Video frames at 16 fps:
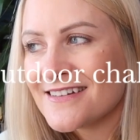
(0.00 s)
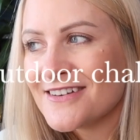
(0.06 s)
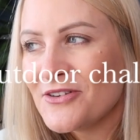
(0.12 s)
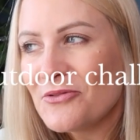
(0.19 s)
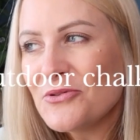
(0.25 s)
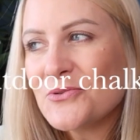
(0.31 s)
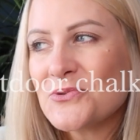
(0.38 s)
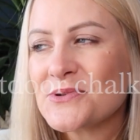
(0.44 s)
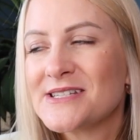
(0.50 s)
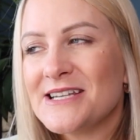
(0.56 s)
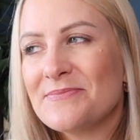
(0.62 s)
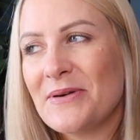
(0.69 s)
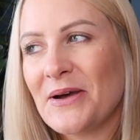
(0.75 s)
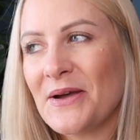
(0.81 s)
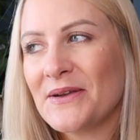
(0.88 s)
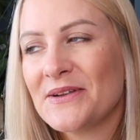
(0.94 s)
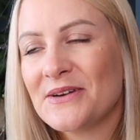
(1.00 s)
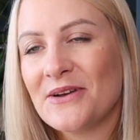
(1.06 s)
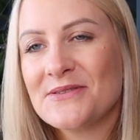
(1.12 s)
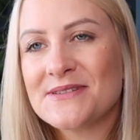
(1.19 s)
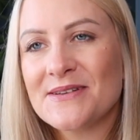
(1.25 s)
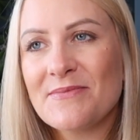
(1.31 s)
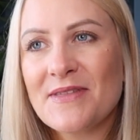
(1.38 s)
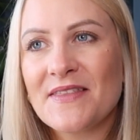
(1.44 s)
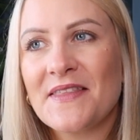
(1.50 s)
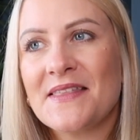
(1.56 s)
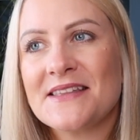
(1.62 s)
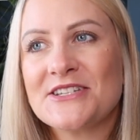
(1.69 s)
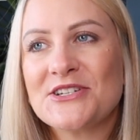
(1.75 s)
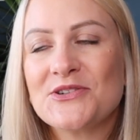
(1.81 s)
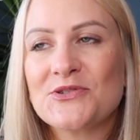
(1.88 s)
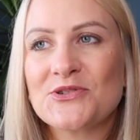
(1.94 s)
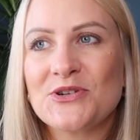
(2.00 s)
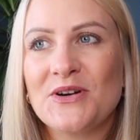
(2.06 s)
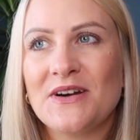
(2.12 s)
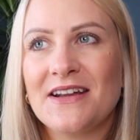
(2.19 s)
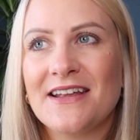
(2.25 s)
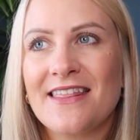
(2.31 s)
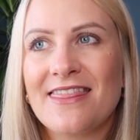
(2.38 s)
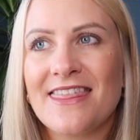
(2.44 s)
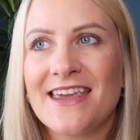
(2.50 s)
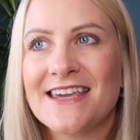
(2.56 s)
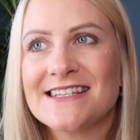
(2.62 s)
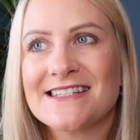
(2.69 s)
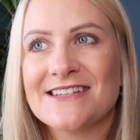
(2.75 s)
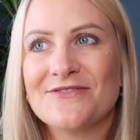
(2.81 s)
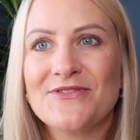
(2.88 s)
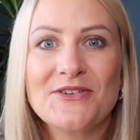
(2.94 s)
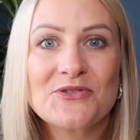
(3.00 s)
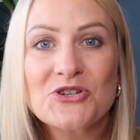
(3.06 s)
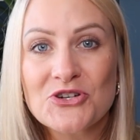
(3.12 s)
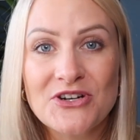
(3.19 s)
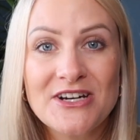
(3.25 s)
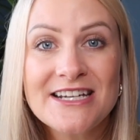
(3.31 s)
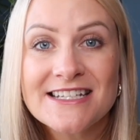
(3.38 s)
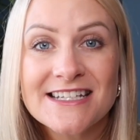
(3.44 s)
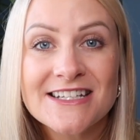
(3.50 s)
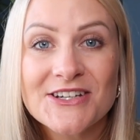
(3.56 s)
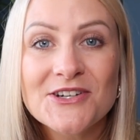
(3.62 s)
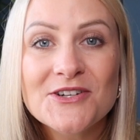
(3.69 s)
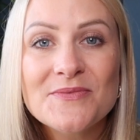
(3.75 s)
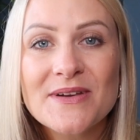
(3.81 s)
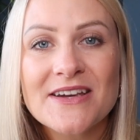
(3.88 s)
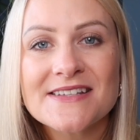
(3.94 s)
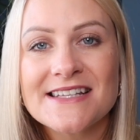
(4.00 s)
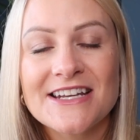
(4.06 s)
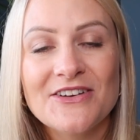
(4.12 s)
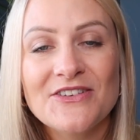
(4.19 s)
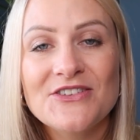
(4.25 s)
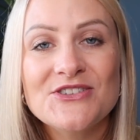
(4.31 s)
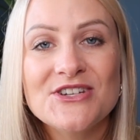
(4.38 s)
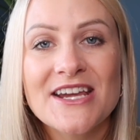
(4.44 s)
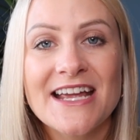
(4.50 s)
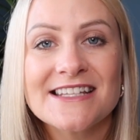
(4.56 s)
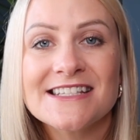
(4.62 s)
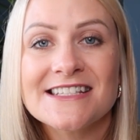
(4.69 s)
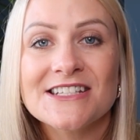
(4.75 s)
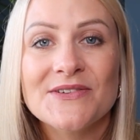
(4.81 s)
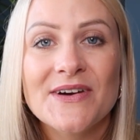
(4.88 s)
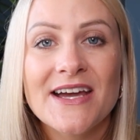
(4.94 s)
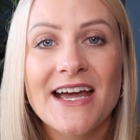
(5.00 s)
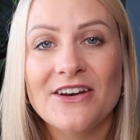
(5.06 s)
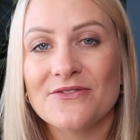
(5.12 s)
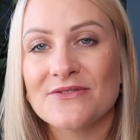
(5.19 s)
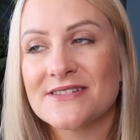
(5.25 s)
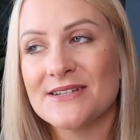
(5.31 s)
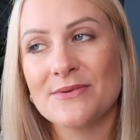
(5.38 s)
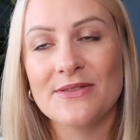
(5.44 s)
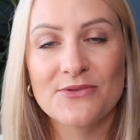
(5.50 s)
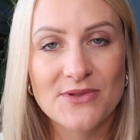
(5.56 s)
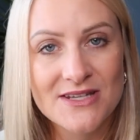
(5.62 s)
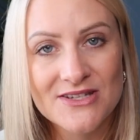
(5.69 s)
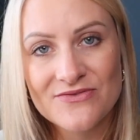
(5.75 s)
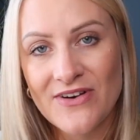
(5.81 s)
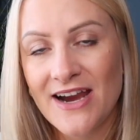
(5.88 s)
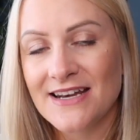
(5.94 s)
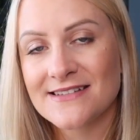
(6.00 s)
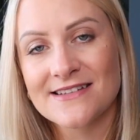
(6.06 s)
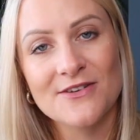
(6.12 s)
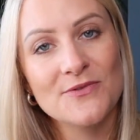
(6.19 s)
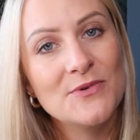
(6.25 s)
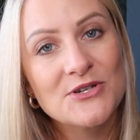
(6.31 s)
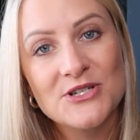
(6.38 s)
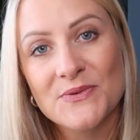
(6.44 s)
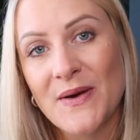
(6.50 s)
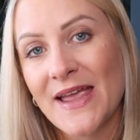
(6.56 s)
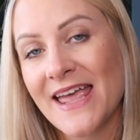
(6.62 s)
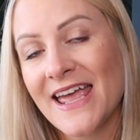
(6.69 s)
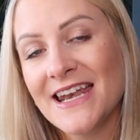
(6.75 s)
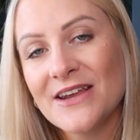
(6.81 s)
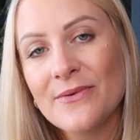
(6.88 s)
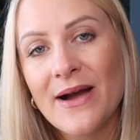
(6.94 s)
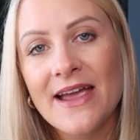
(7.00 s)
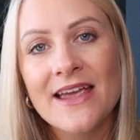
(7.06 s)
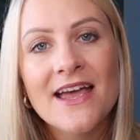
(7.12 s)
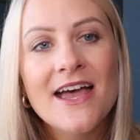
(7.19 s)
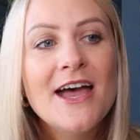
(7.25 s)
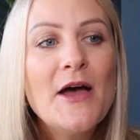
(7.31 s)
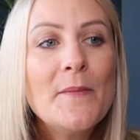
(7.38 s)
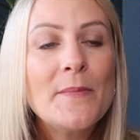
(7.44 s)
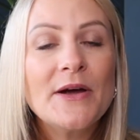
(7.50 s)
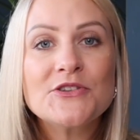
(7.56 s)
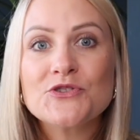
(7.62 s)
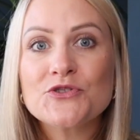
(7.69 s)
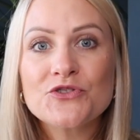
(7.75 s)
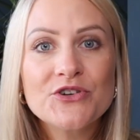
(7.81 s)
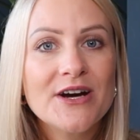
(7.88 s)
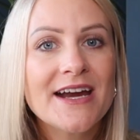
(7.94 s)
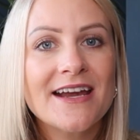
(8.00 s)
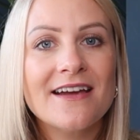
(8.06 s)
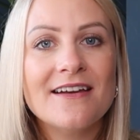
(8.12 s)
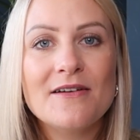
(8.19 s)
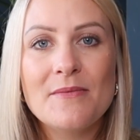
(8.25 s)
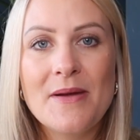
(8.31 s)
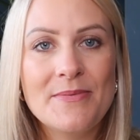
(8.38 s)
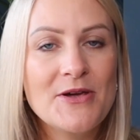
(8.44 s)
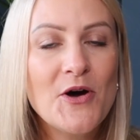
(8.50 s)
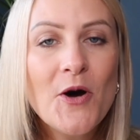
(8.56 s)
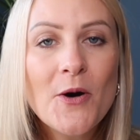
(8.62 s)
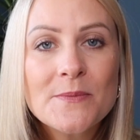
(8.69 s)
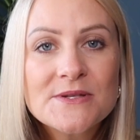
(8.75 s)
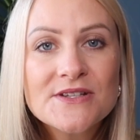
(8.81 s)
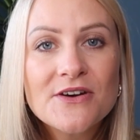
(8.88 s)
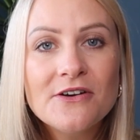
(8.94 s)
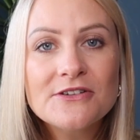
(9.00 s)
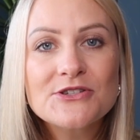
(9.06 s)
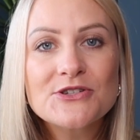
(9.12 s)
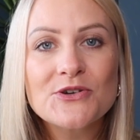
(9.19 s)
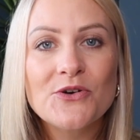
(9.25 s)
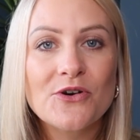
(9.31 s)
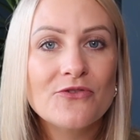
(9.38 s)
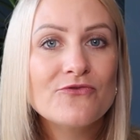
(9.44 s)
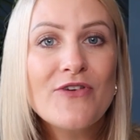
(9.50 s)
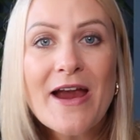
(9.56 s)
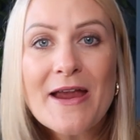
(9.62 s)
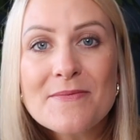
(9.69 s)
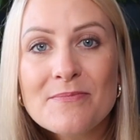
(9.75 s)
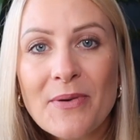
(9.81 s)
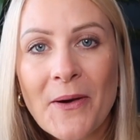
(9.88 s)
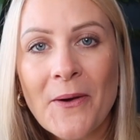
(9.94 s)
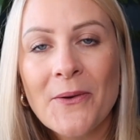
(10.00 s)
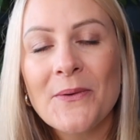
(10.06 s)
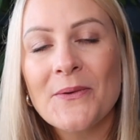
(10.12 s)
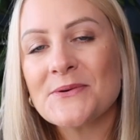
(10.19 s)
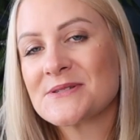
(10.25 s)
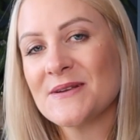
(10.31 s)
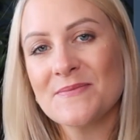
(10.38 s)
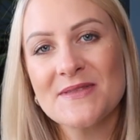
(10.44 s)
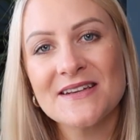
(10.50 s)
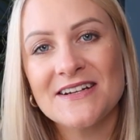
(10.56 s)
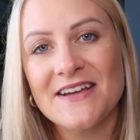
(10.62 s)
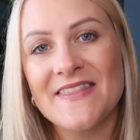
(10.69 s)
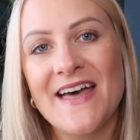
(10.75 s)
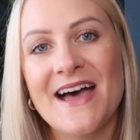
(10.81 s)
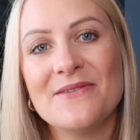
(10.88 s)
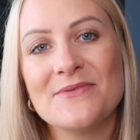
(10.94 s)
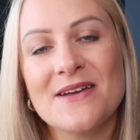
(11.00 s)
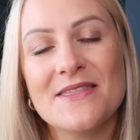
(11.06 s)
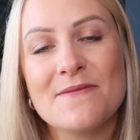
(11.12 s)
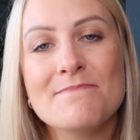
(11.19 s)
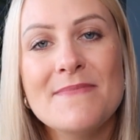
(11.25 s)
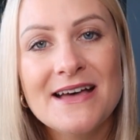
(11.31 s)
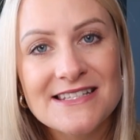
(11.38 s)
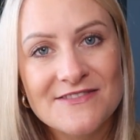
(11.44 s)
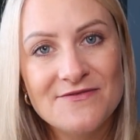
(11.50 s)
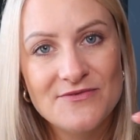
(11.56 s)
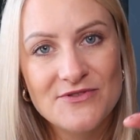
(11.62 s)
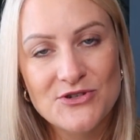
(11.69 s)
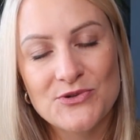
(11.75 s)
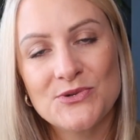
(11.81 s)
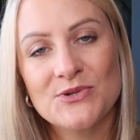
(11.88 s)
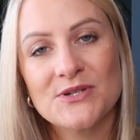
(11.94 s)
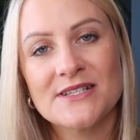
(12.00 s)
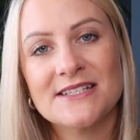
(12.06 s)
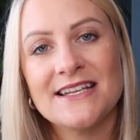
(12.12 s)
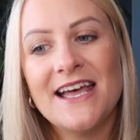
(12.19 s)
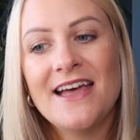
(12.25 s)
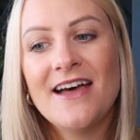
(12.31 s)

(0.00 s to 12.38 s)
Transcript: not naughty, but you know, something that the children think is a real treat to do because they don't usually get to do it. And obviously with all this rain, it's gonna wash away anyway. But drawing maybe a hopscotch or a rainbow or something like that with massive chalks